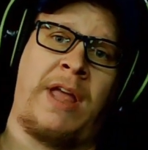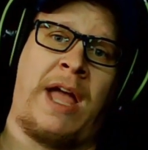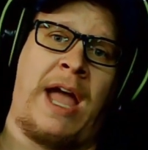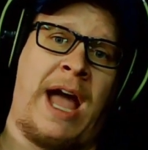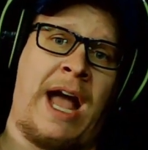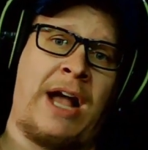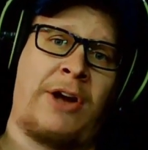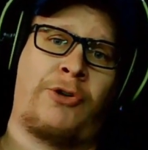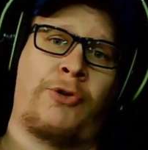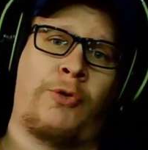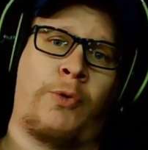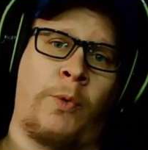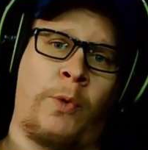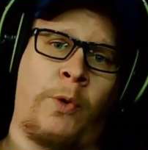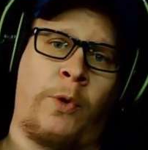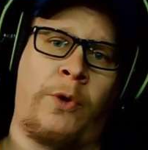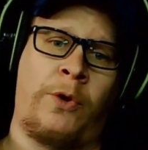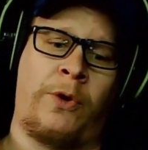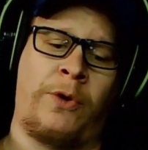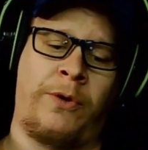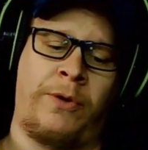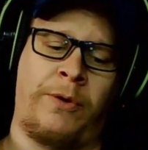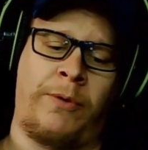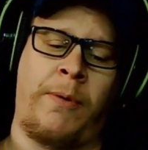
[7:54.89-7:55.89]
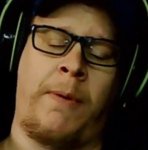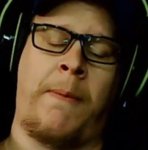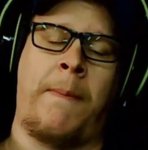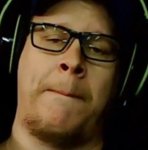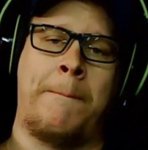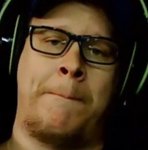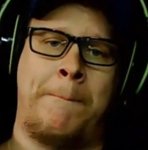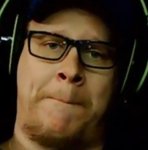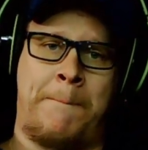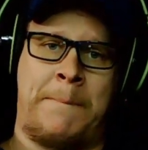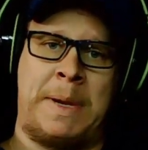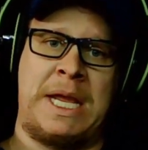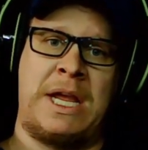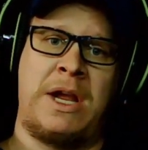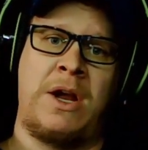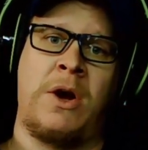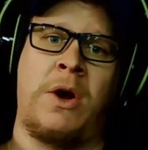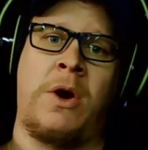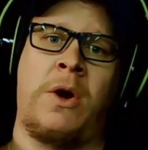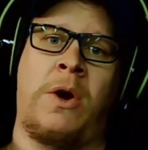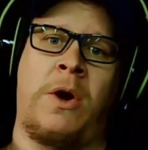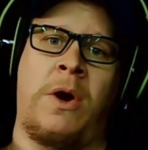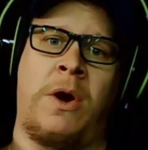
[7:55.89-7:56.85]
actual beer